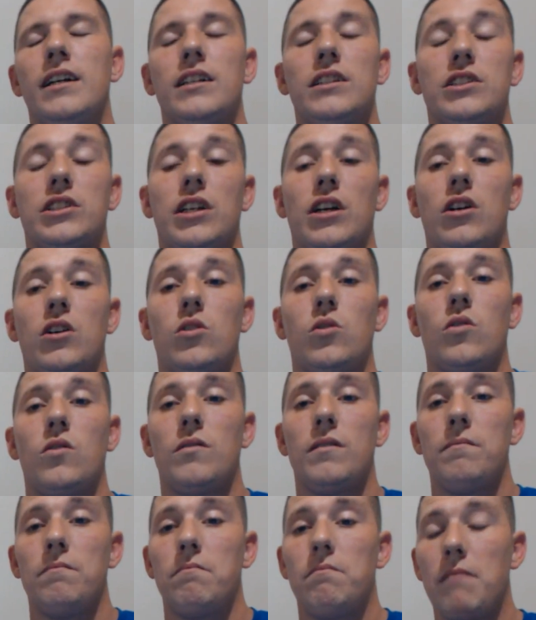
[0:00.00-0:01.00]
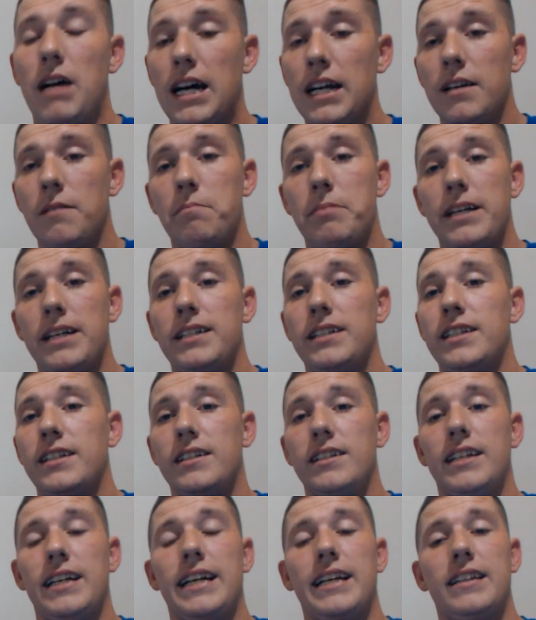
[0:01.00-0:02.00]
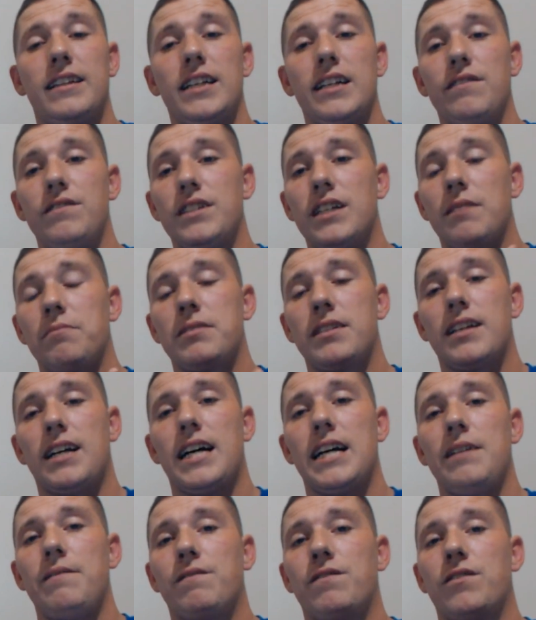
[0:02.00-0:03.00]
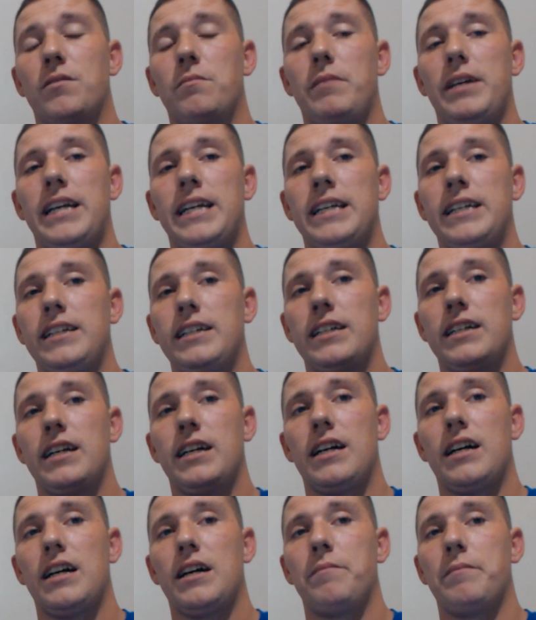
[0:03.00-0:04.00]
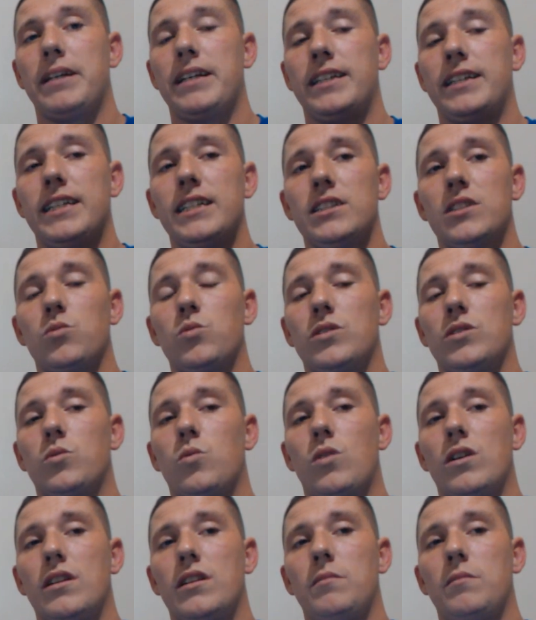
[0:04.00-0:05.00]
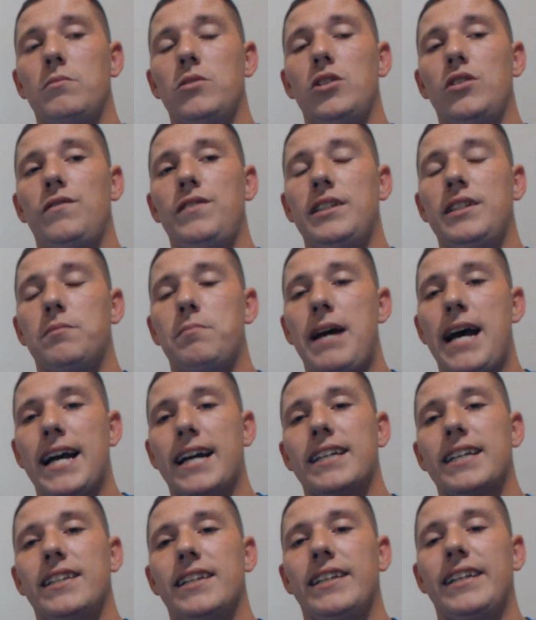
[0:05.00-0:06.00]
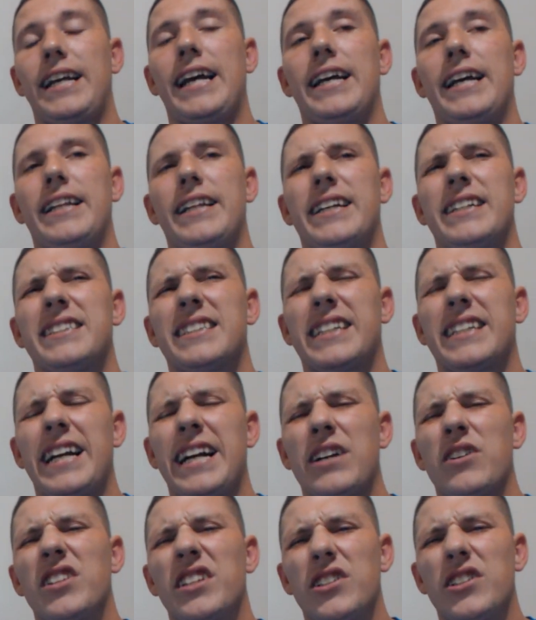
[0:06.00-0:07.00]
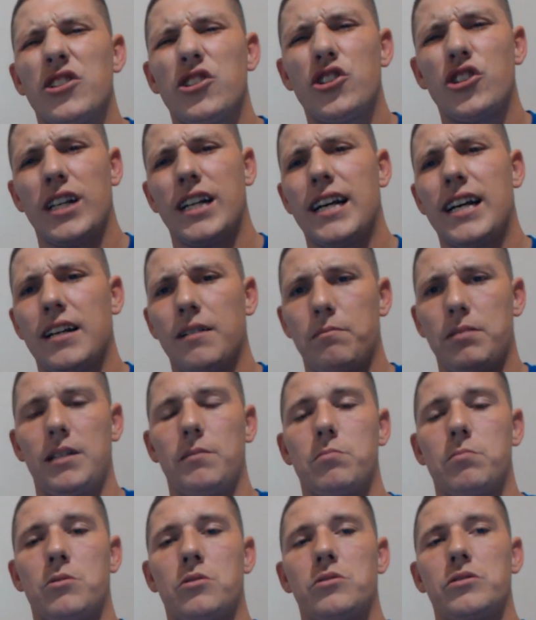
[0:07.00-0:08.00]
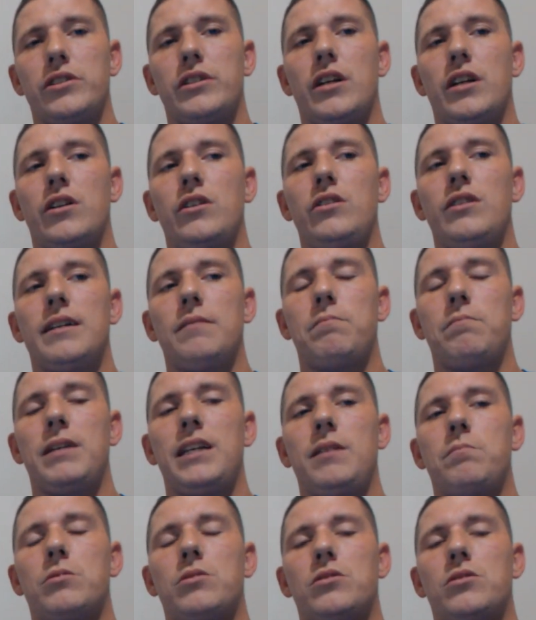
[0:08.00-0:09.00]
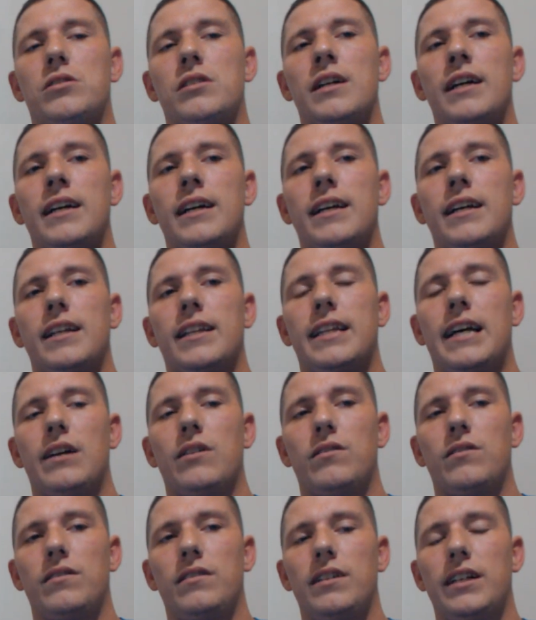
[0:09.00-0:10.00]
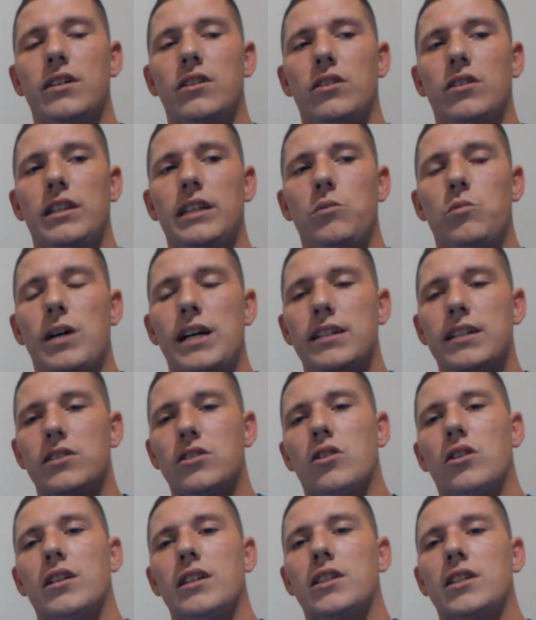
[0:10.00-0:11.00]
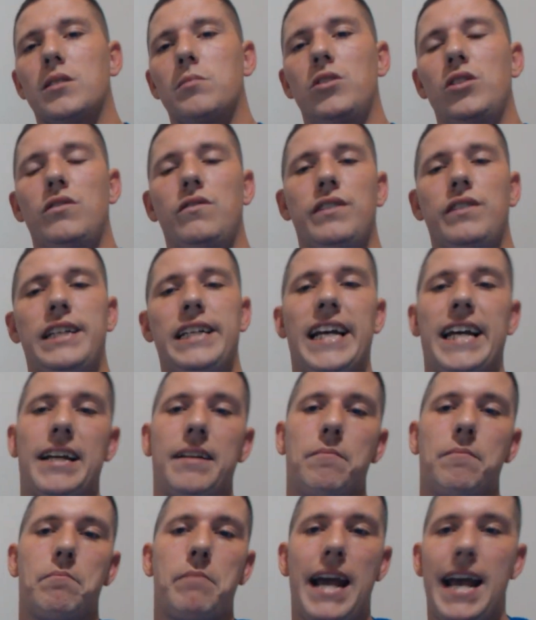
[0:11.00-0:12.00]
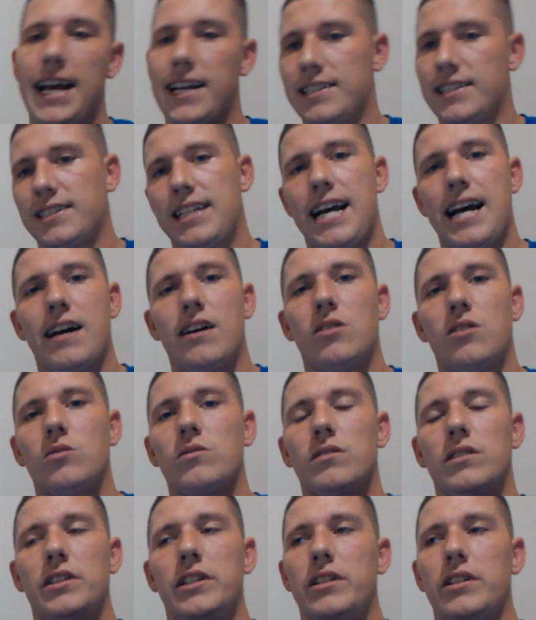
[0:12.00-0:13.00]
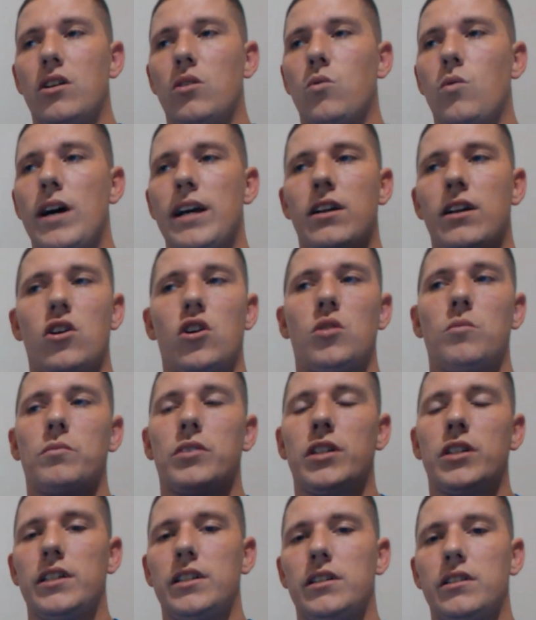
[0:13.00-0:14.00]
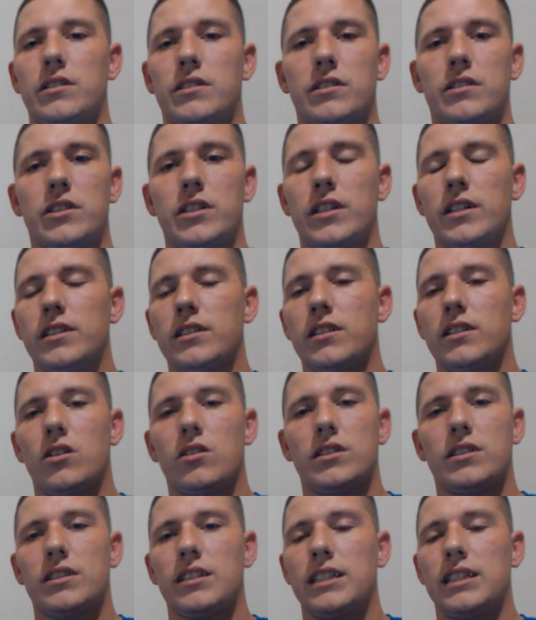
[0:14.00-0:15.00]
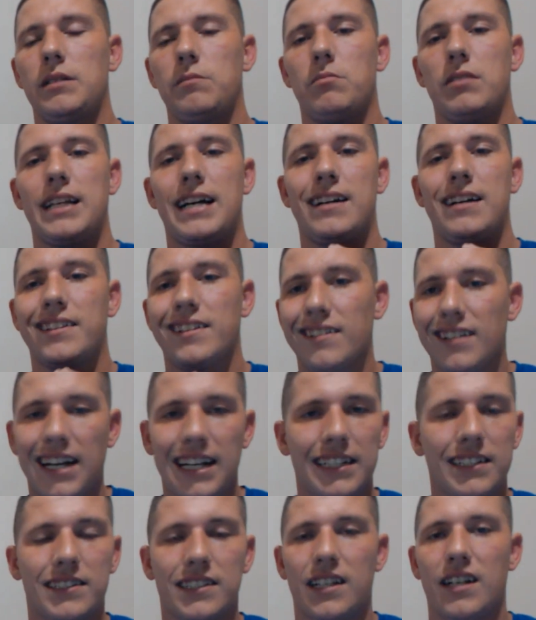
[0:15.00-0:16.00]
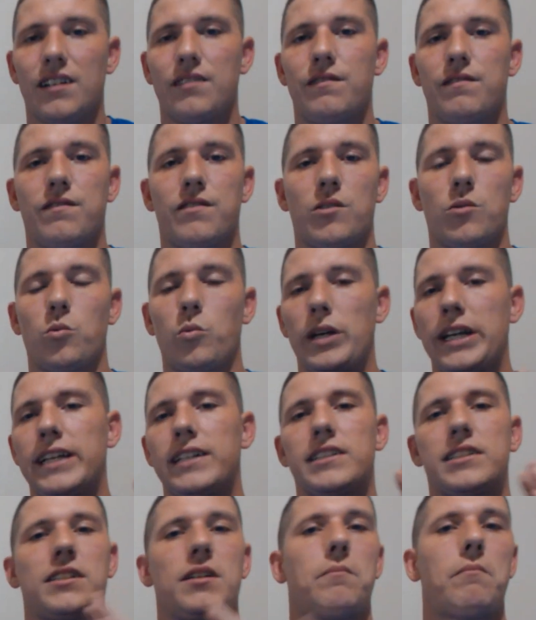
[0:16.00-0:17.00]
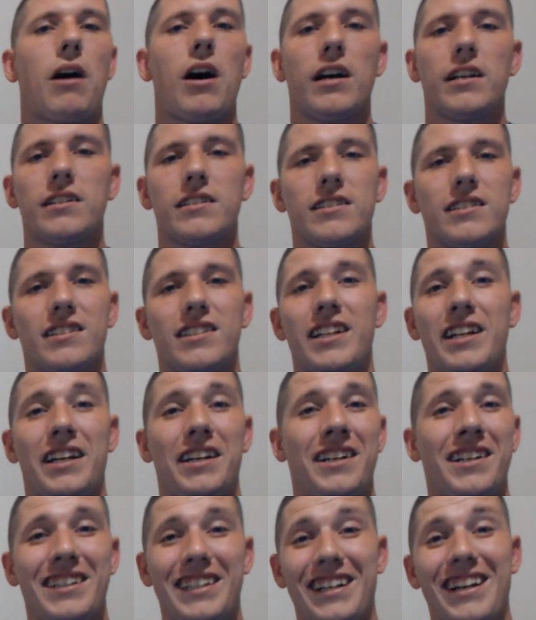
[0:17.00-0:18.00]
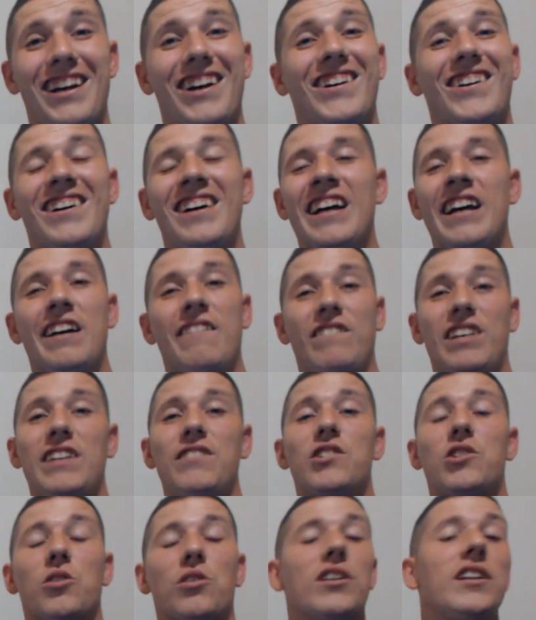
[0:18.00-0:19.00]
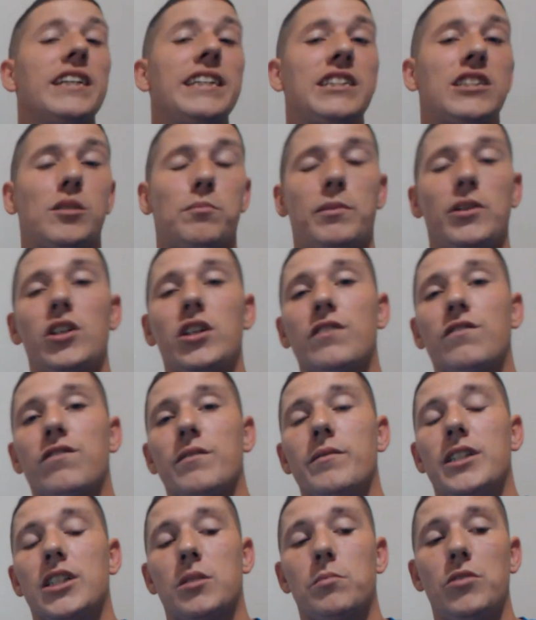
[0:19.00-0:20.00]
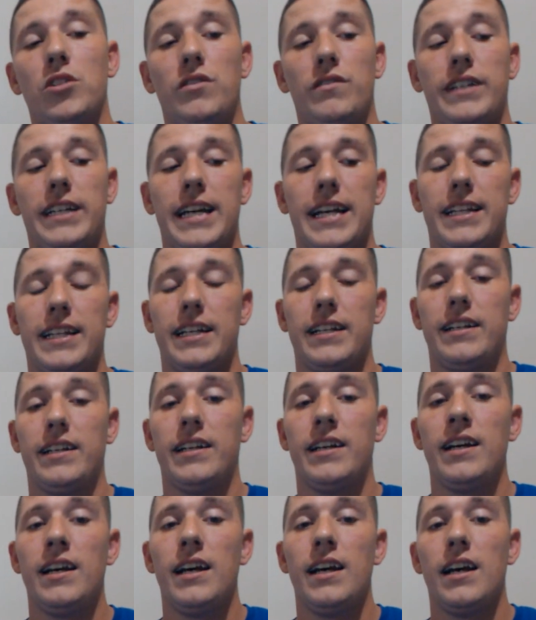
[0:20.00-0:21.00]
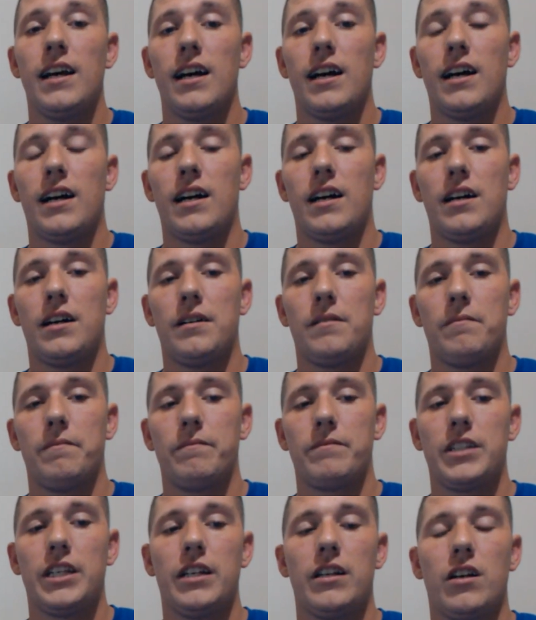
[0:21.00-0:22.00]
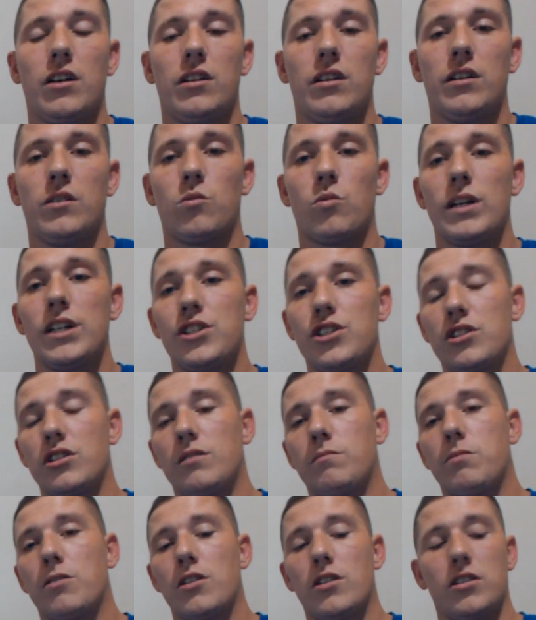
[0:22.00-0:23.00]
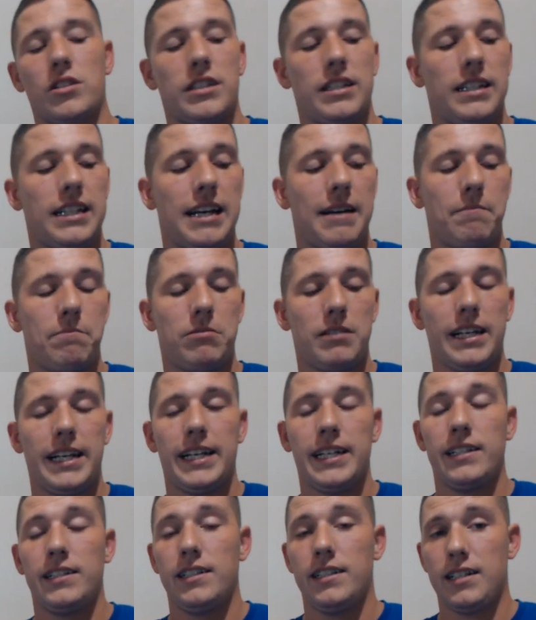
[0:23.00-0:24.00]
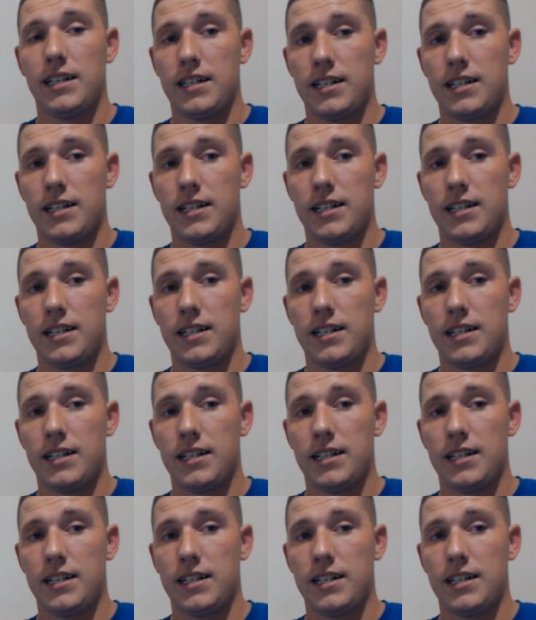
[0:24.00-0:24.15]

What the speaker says: So my opinion, it lived up to the hype for me. I mean, this was one of the movies back in the day that scared the shit out of people. You had people that literally went and saw this movie and passed out. Went home, couldn't go to sleep without the lights on for weeks to months. People were really spooked from this movie. And then the original person that played